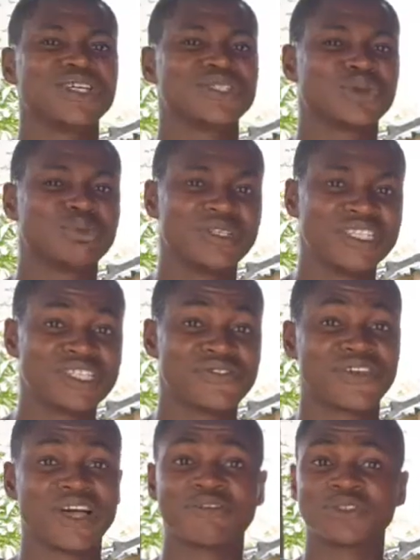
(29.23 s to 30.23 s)
So please,
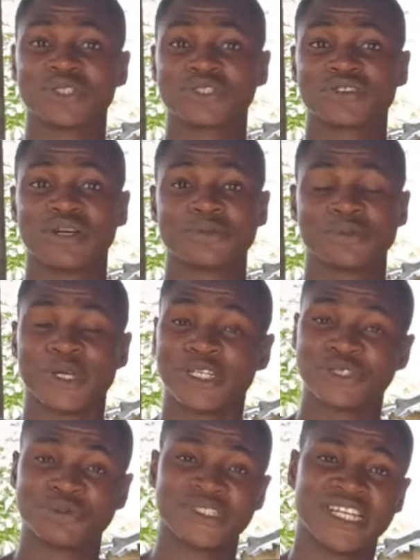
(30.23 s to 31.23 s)
if you haven't subscribed to my
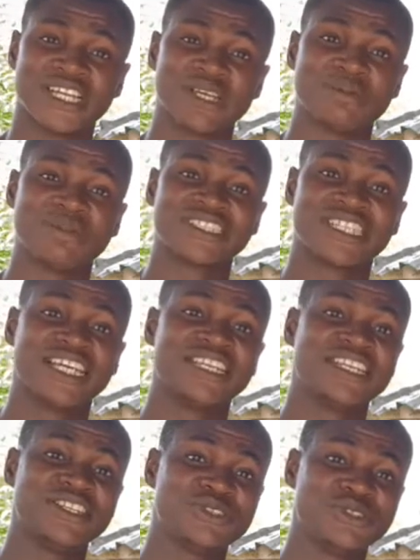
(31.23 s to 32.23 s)
YouTube channel, please
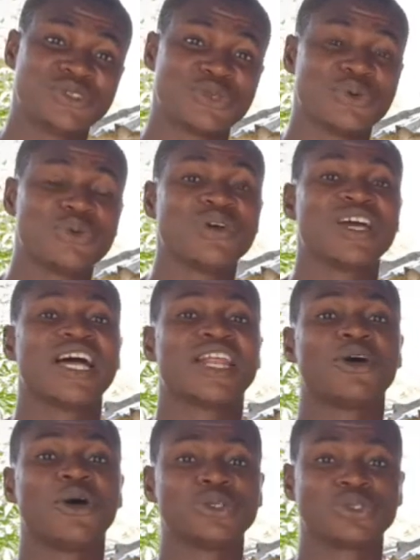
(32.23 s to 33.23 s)
kindly do so,
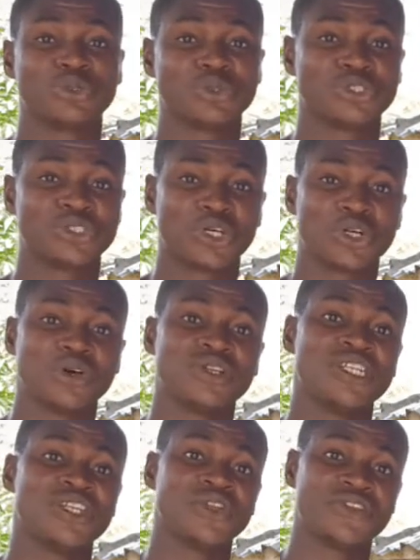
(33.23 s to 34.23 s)
and also turn
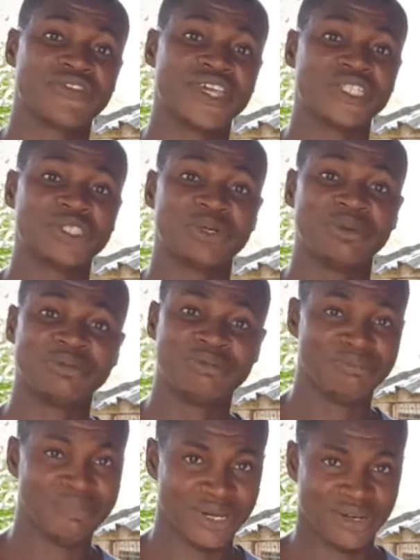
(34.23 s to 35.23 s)
on the notification
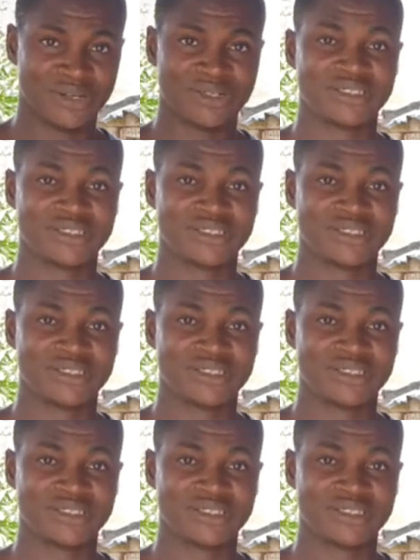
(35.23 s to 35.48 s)
bell.